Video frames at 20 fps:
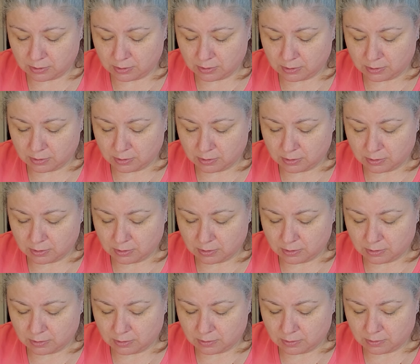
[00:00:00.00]

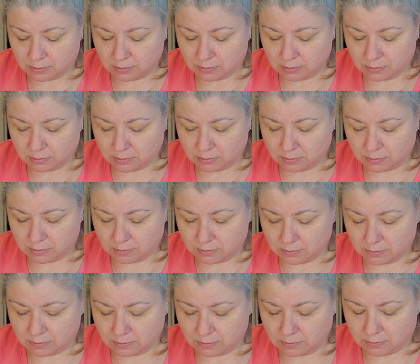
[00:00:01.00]

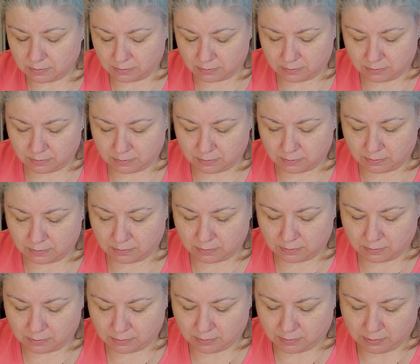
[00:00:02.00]

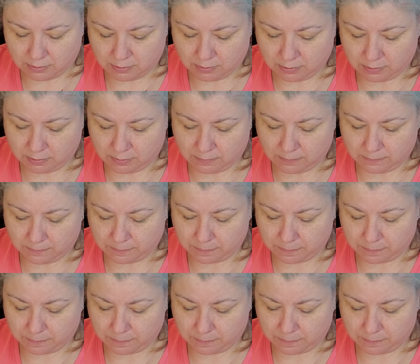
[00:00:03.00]
(no one is talking)